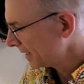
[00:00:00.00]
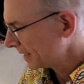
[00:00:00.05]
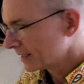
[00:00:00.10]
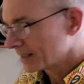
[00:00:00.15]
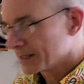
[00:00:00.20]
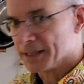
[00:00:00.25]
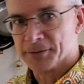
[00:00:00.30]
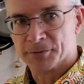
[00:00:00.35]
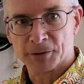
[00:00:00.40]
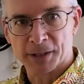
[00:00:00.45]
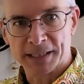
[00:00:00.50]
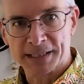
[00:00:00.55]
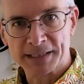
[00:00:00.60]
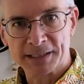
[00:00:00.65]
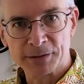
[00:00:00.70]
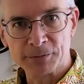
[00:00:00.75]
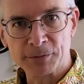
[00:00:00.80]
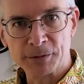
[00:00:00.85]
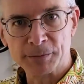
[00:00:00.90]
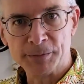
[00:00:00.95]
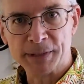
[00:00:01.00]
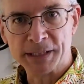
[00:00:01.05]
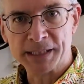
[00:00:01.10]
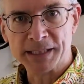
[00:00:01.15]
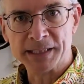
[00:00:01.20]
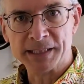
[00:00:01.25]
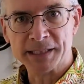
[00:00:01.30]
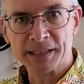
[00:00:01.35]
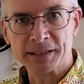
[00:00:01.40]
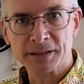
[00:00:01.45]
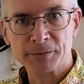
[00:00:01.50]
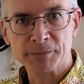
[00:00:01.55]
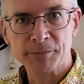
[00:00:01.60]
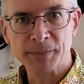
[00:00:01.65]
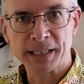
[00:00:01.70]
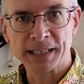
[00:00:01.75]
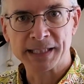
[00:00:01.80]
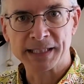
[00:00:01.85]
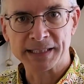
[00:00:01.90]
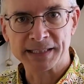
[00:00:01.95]
The rice we'll be
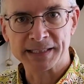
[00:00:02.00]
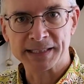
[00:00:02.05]
making